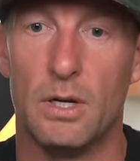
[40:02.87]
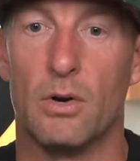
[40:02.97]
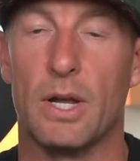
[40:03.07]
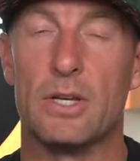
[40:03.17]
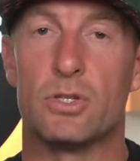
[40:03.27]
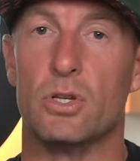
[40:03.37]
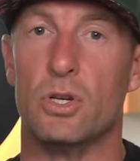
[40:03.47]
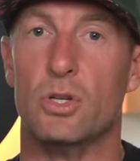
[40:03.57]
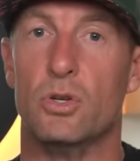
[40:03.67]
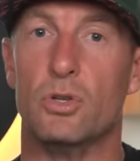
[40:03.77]
Okay, so
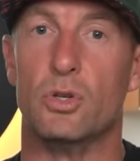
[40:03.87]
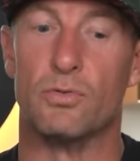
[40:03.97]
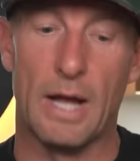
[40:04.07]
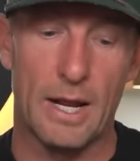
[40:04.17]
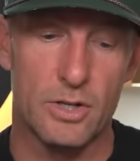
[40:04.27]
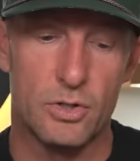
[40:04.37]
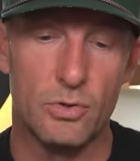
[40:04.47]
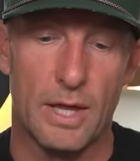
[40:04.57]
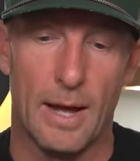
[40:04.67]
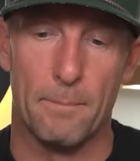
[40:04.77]
you, you've got to
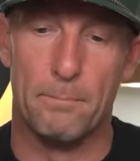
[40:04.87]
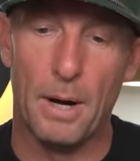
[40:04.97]
do that.